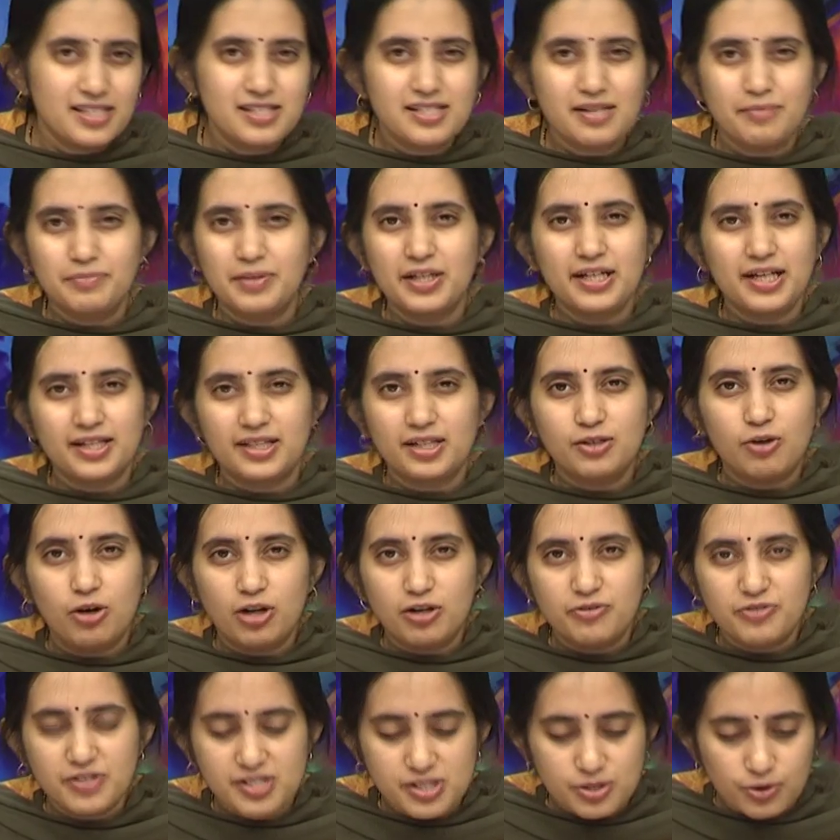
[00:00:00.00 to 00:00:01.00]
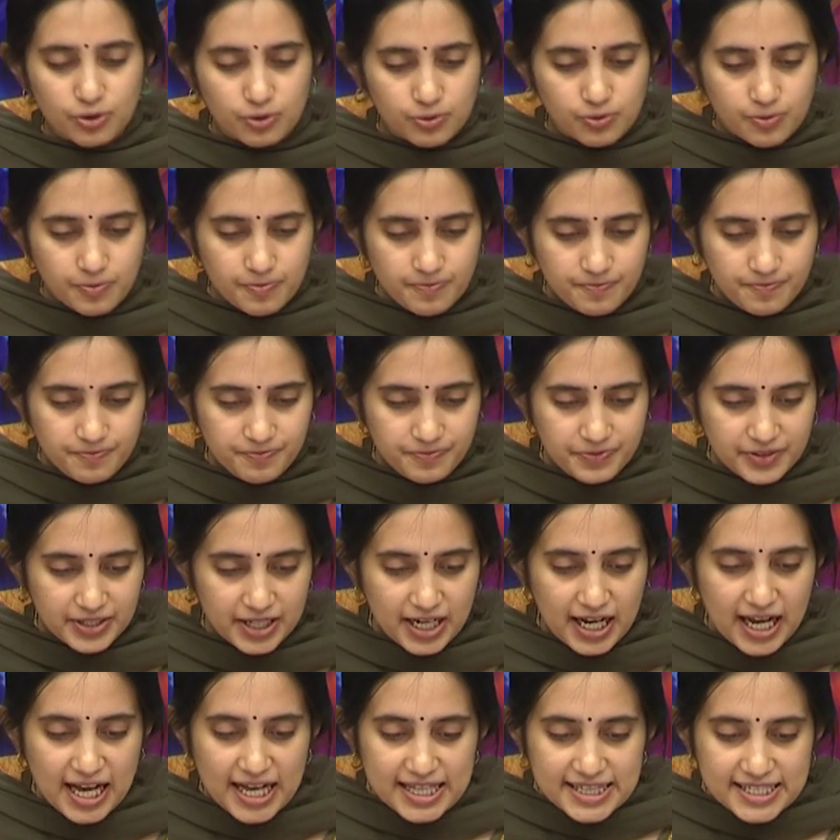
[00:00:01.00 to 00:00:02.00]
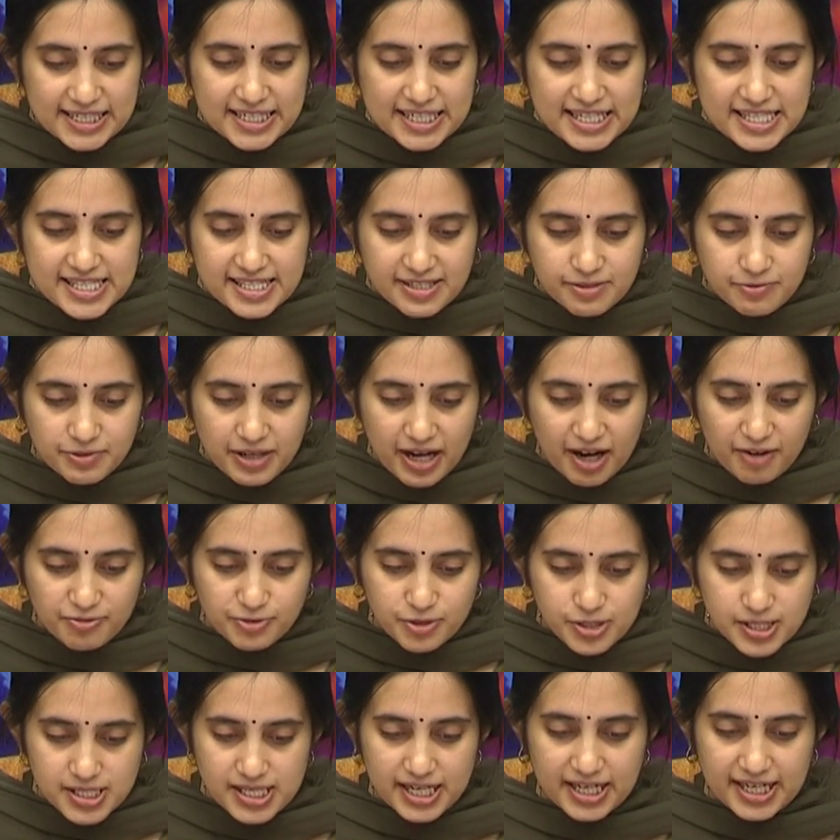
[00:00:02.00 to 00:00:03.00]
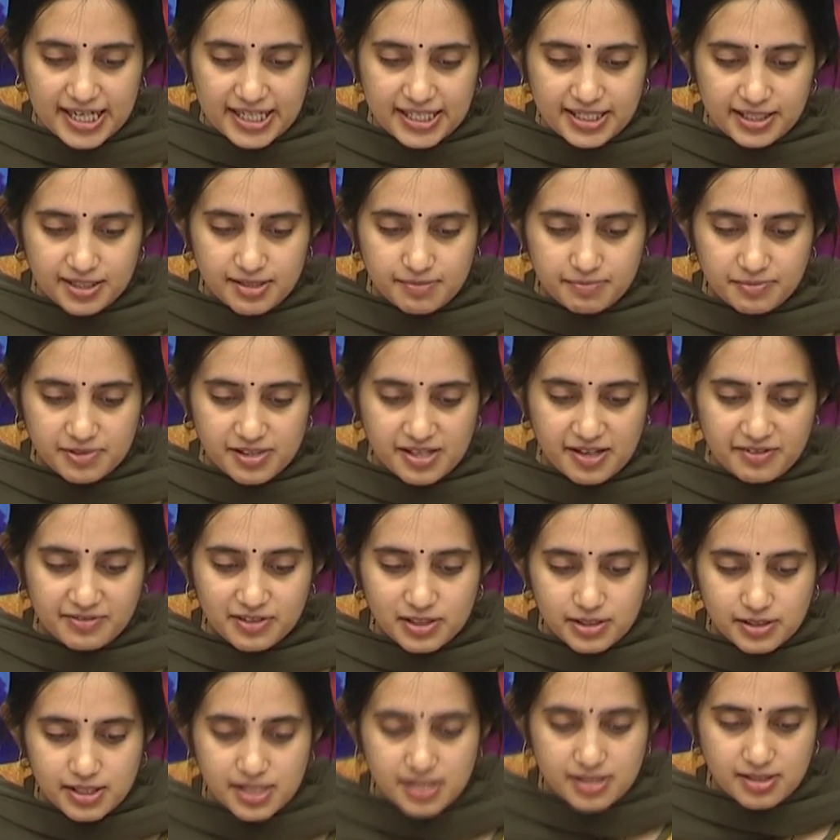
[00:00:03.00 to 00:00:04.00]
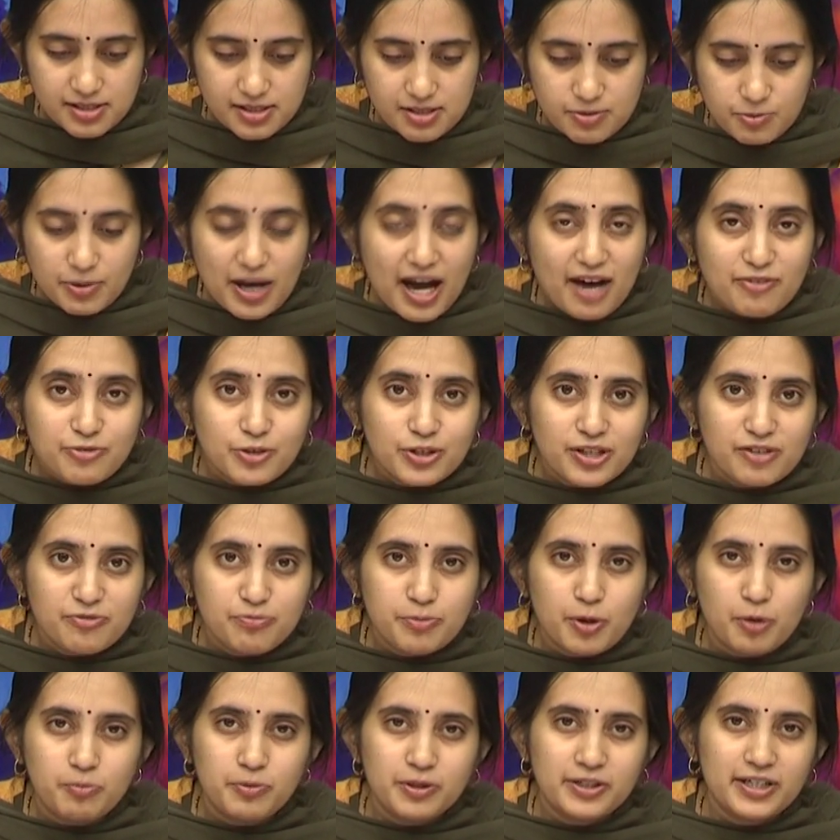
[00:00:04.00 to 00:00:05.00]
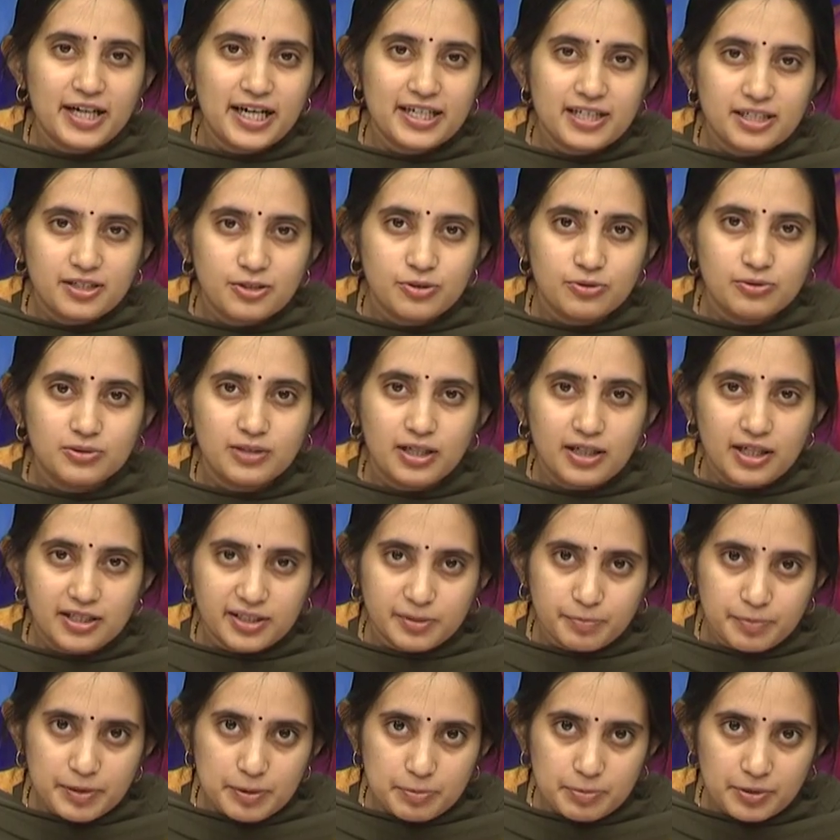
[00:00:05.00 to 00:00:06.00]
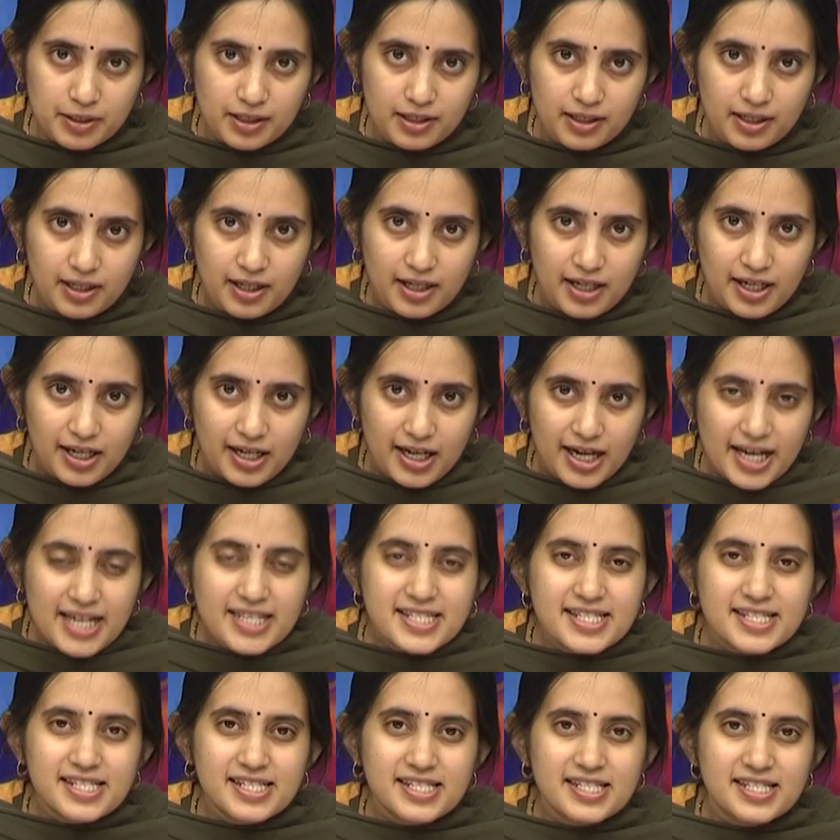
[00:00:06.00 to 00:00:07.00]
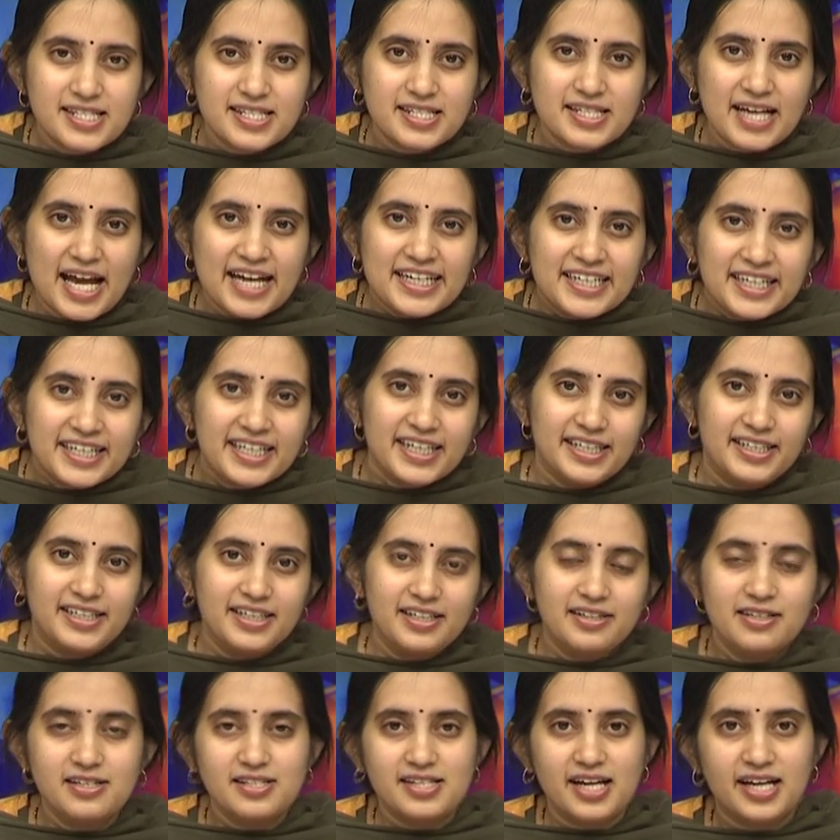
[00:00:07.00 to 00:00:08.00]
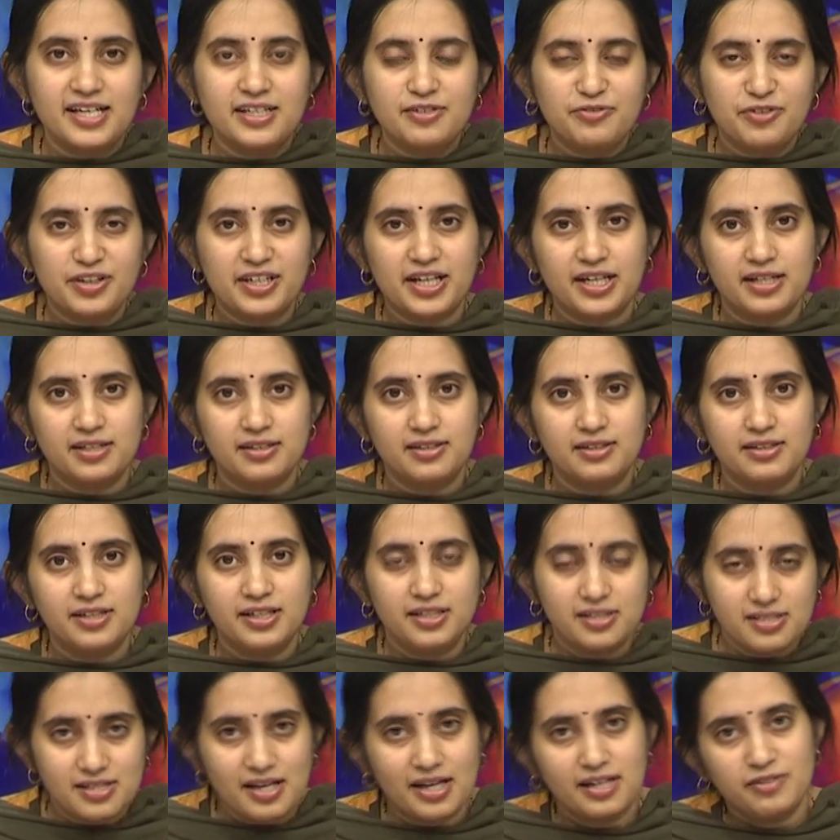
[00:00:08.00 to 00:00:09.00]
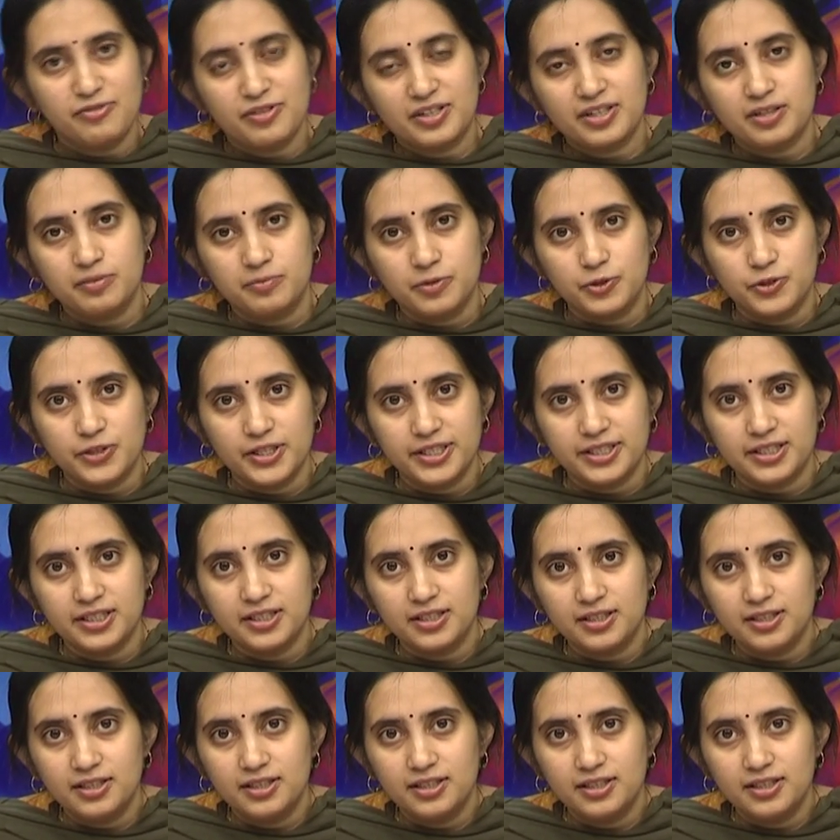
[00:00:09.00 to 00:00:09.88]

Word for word: This is something I think all of us know. The reason we have to cite, there are several reasons. We have to give proper credit to other people. It's etiquette in the scientific and in the scientific community.